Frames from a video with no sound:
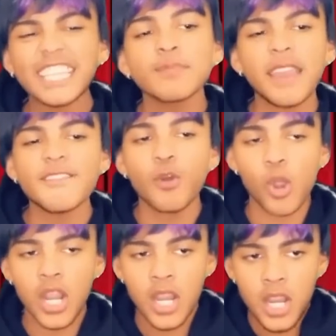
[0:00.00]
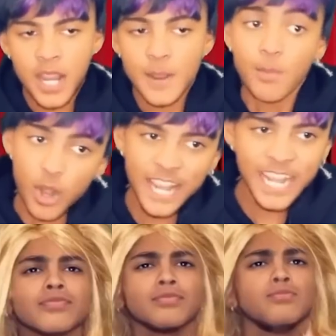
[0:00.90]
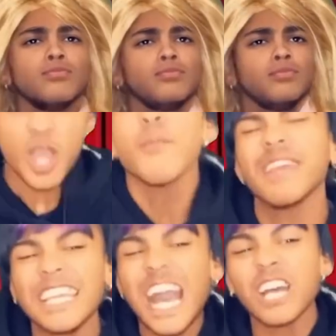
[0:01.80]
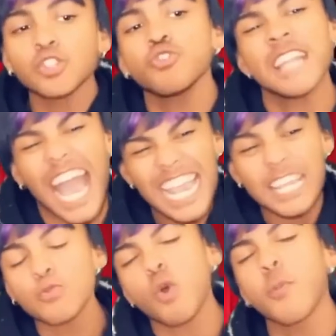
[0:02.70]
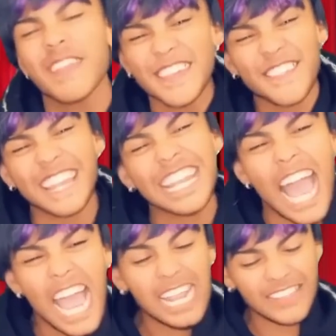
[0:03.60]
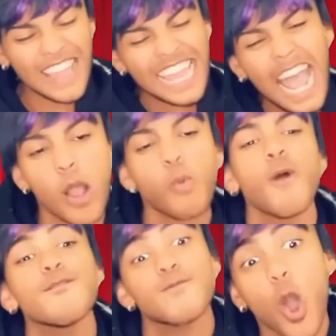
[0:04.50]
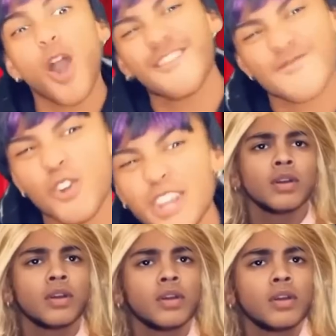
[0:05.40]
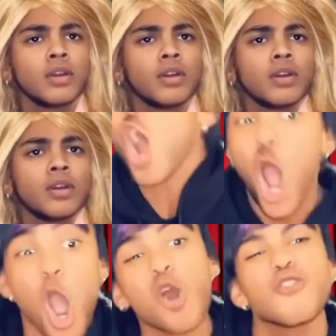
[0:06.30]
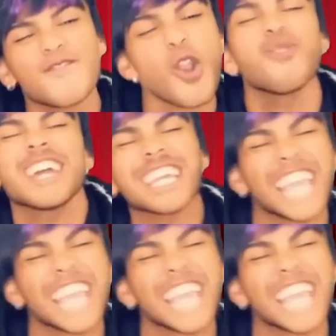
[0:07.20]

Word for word: is made for Brittany. Because tonight will be the night that I will fall for you. Over